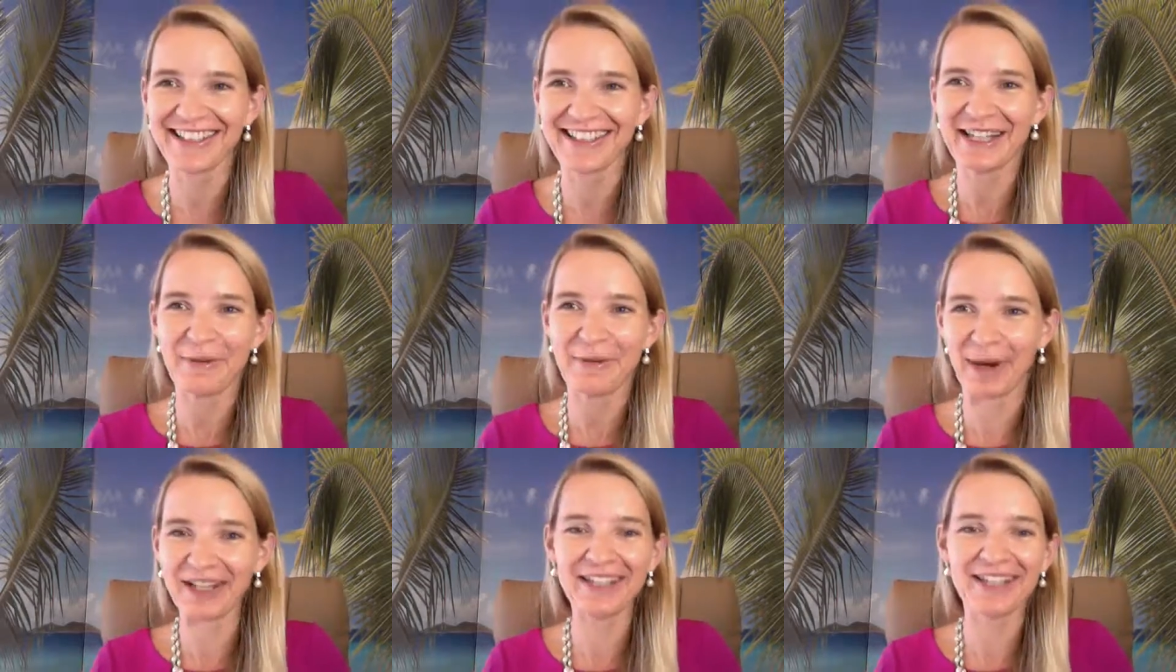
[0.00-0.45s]

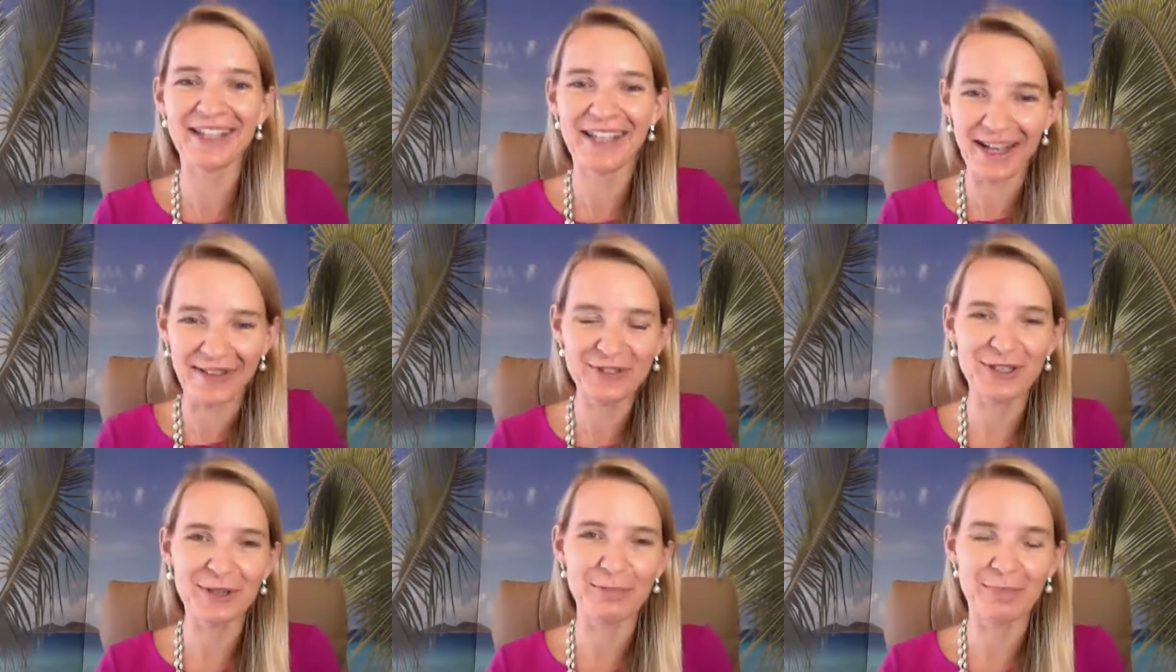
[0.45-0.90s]
But he
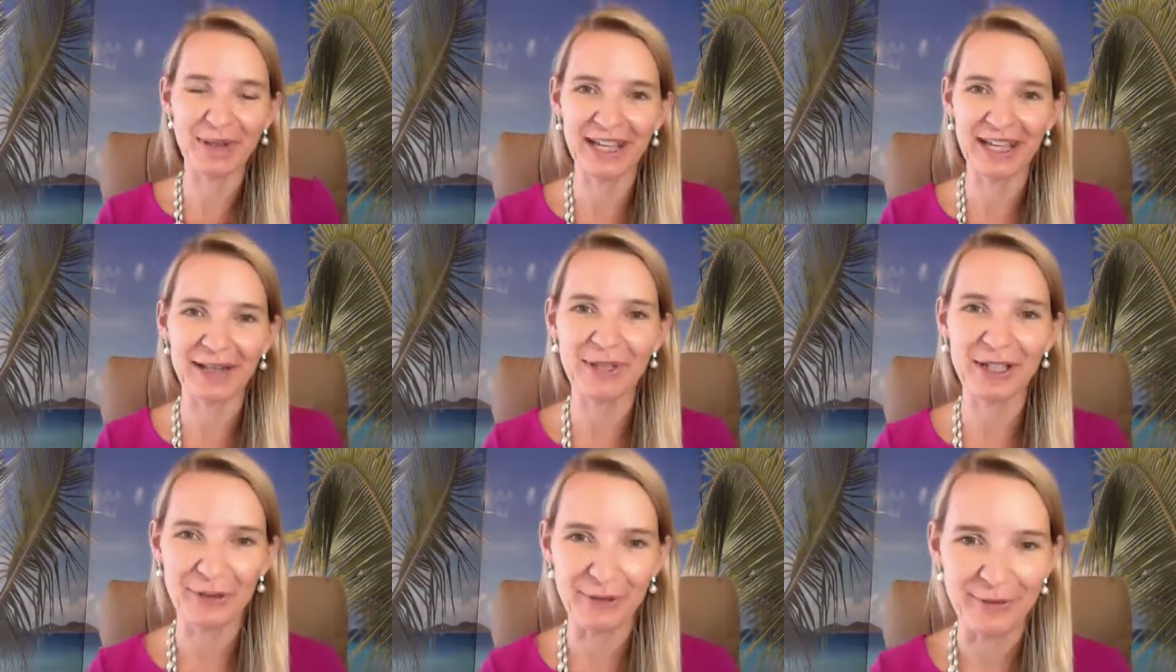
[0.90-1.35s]
loves the
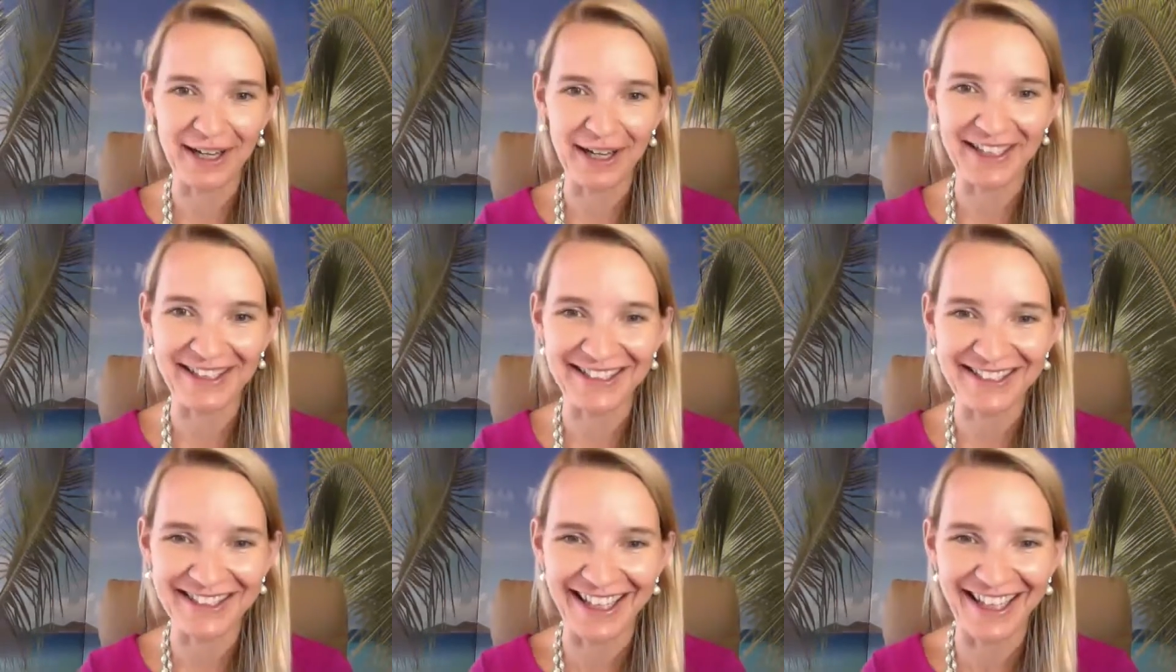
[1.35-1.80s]
baby
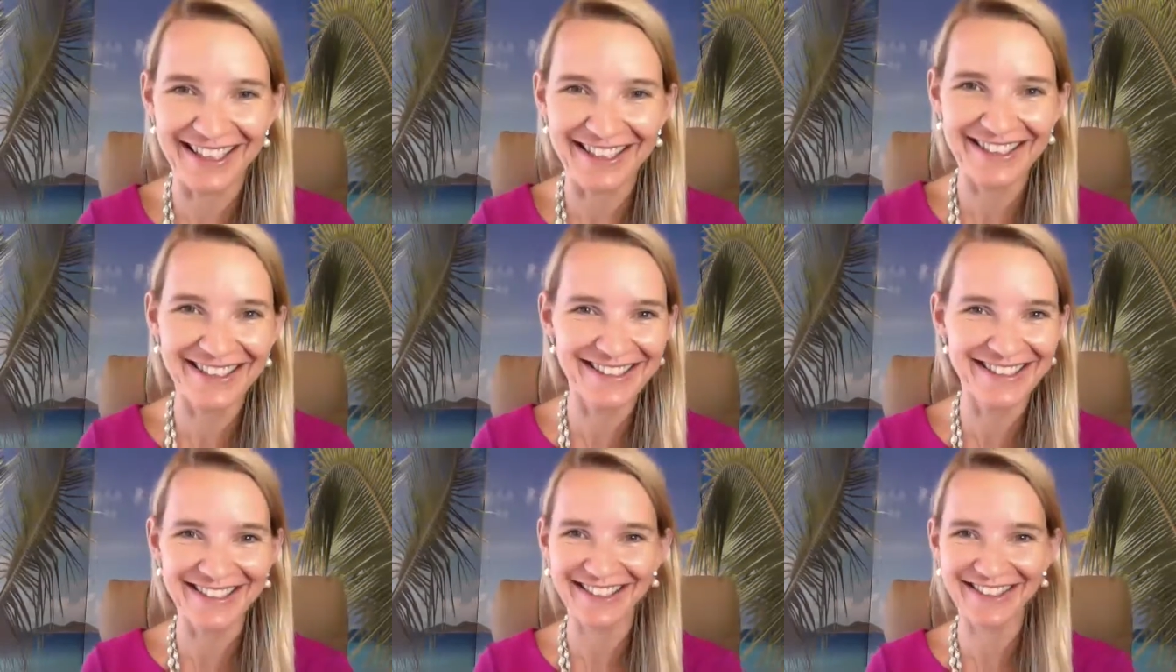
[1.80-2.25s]
orangutan
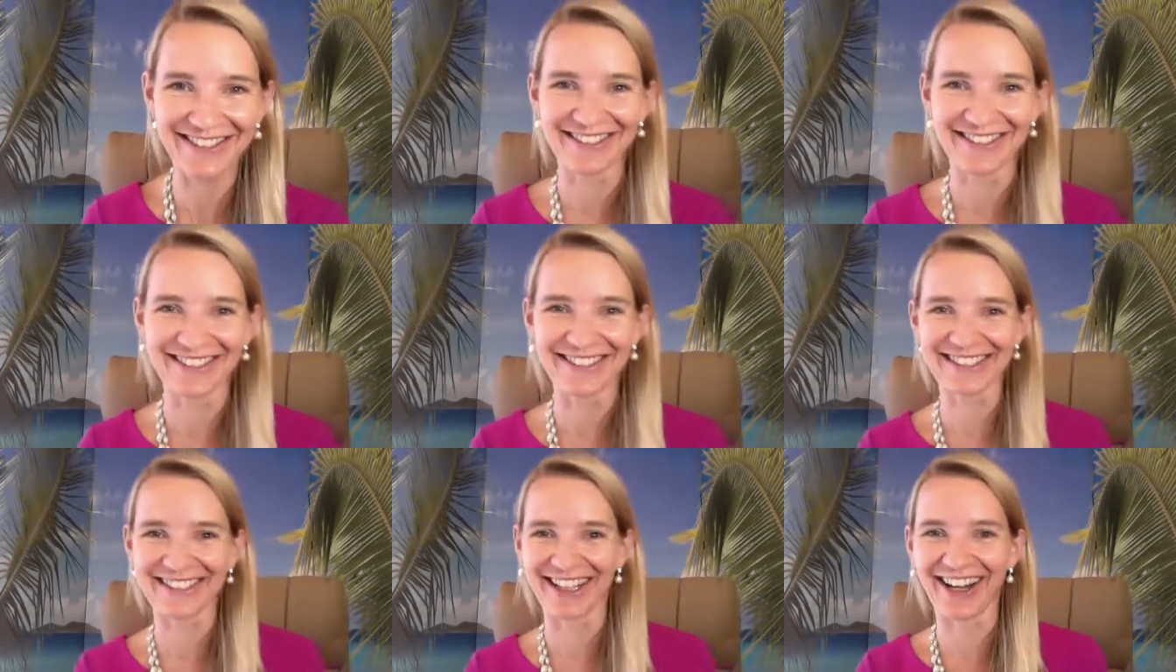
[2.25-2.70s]
in the zoo.
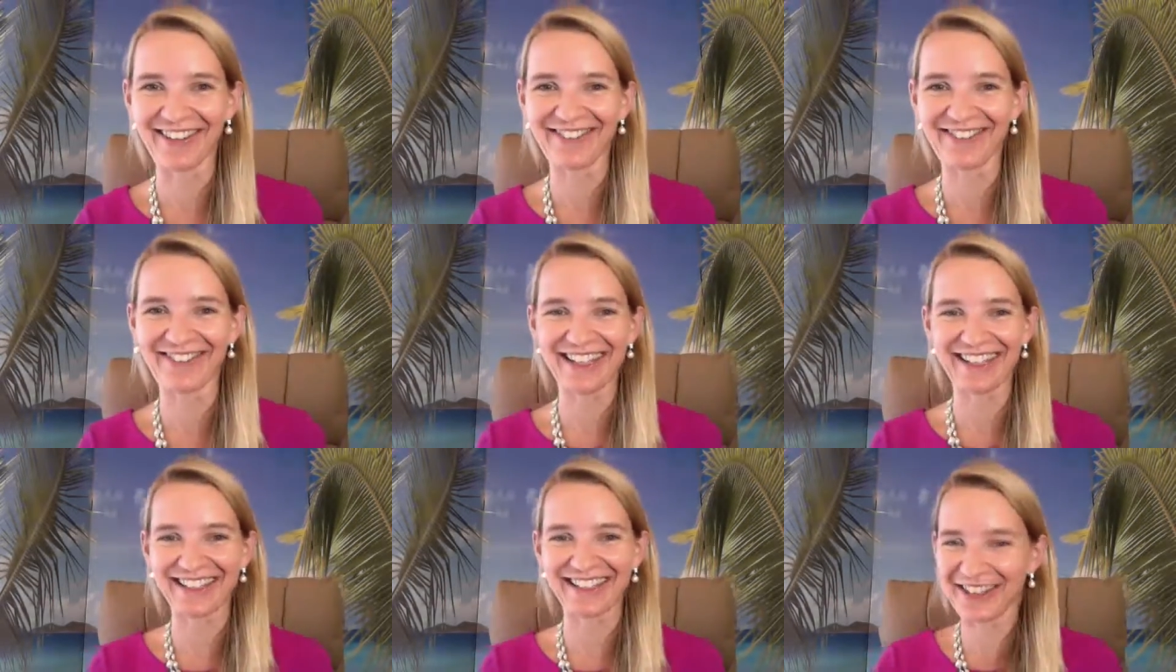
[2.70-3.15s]
So I'm
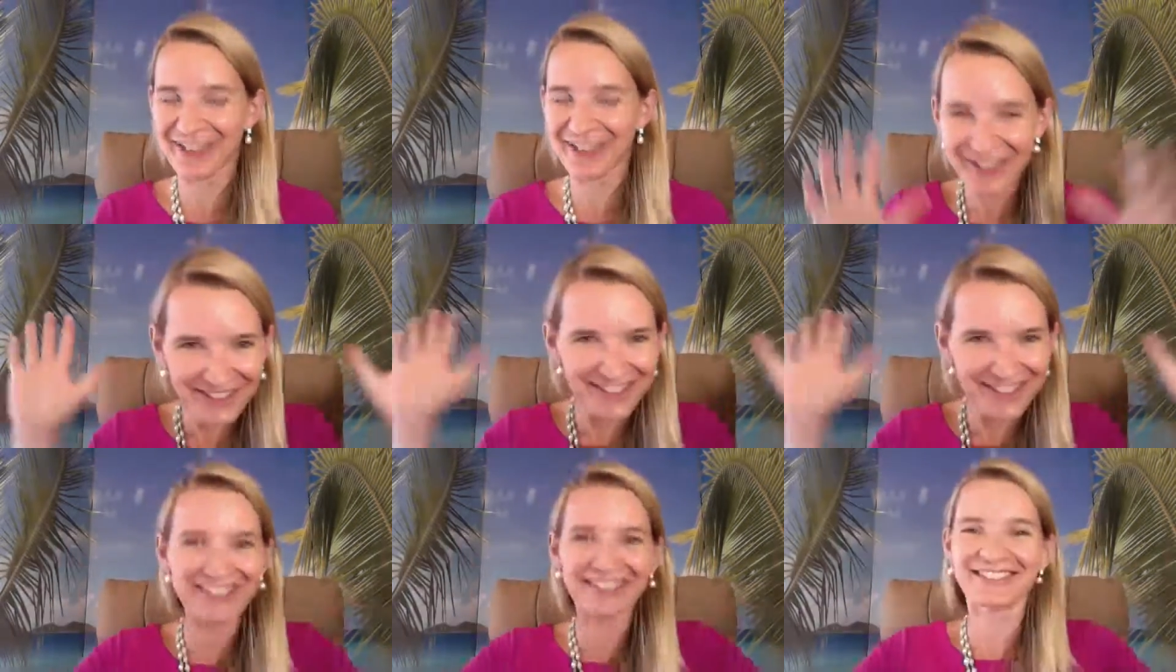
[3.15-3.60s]
like, go to
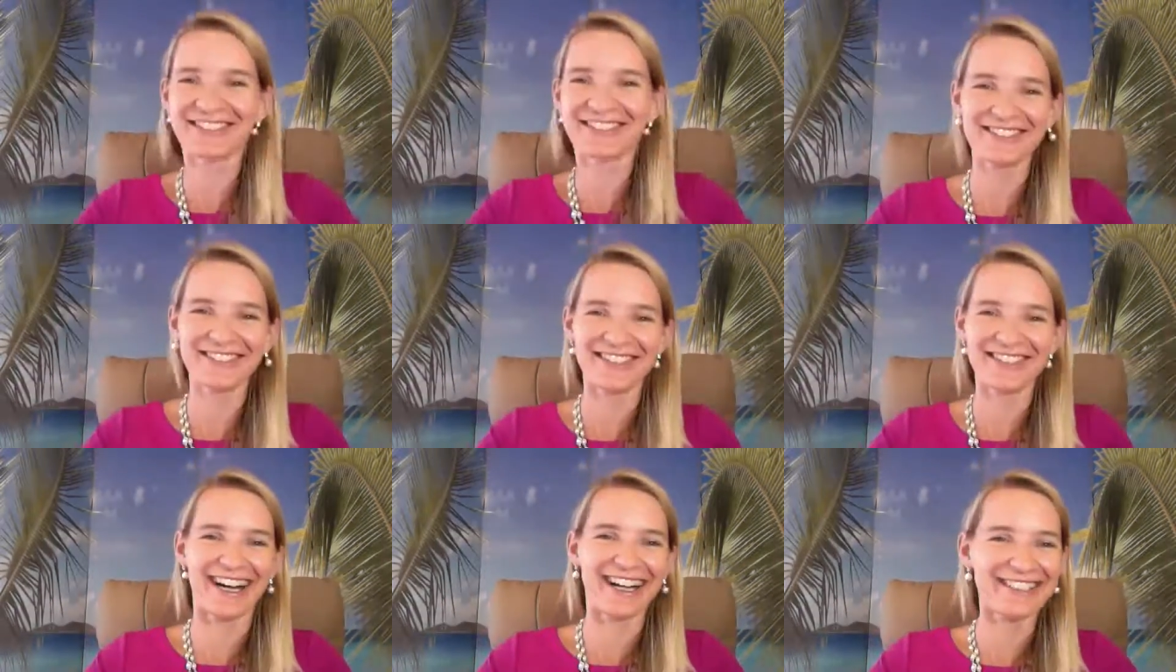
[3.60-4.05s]
the
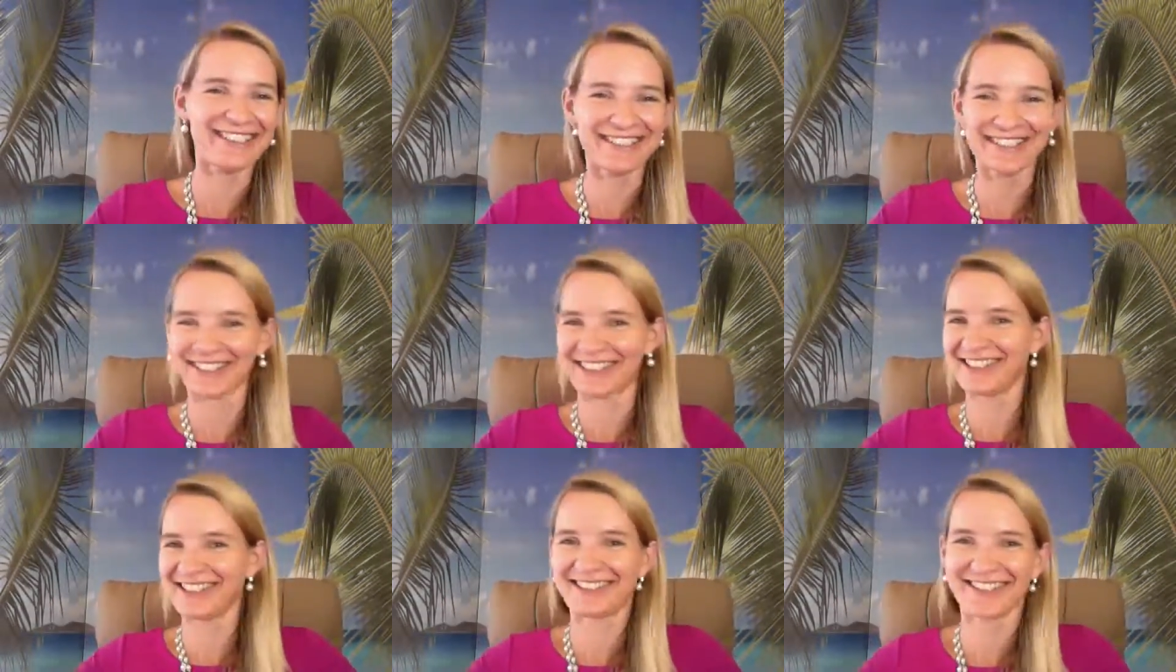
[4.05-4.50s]
zoo. I'll
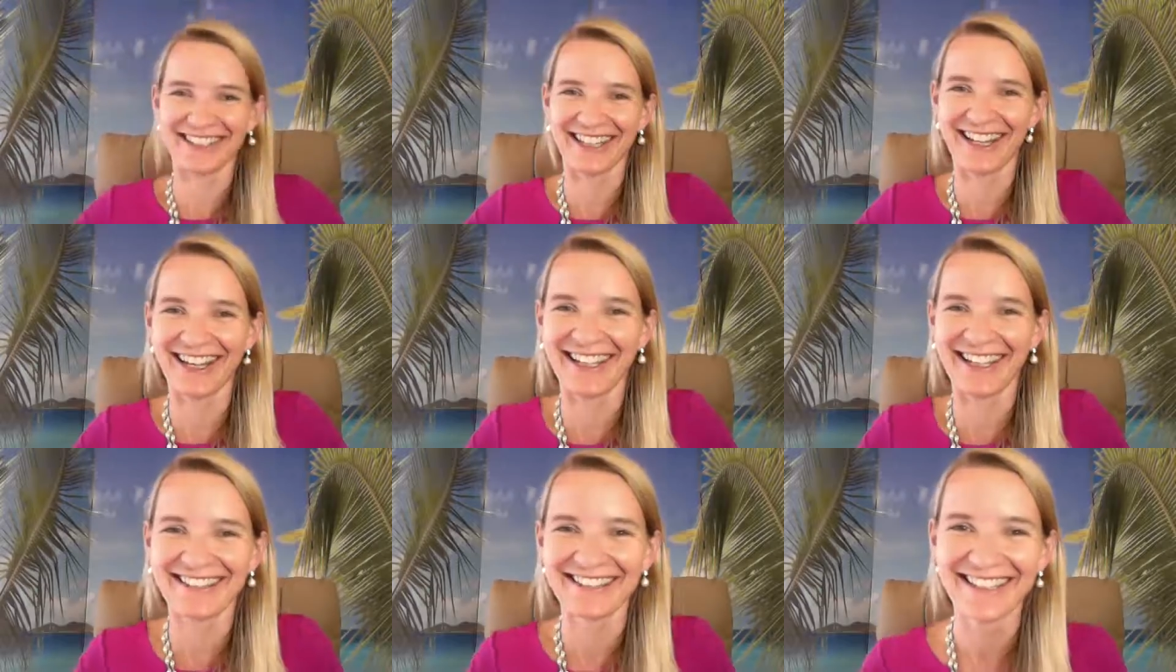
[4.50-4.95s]
see you
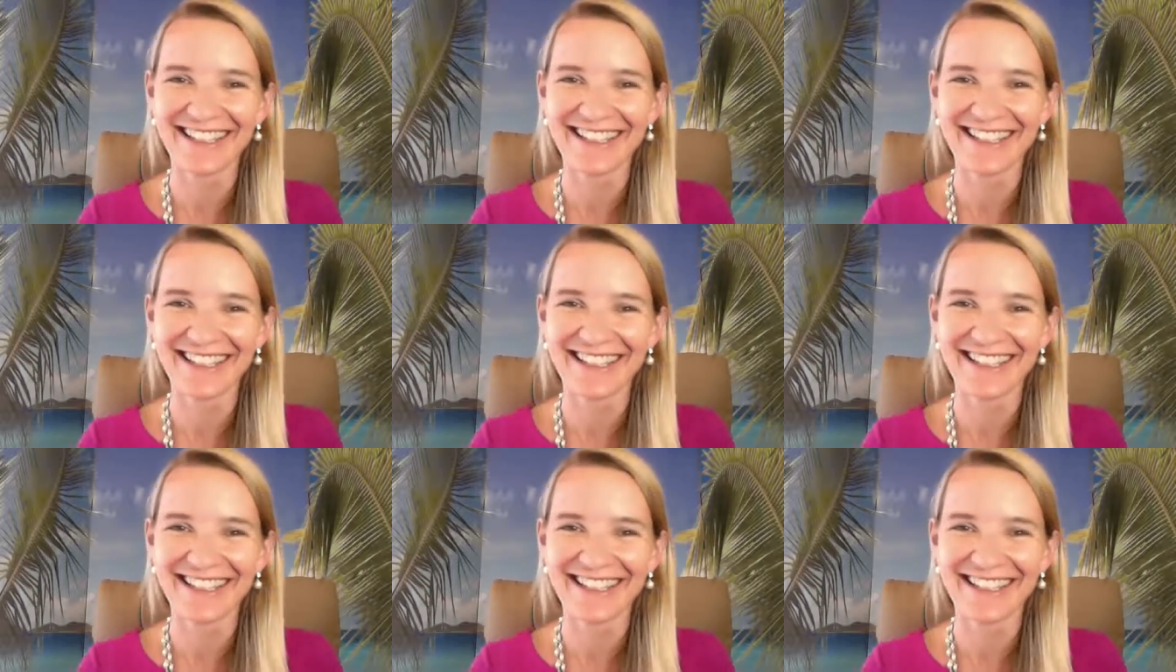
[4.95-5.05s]
tonight.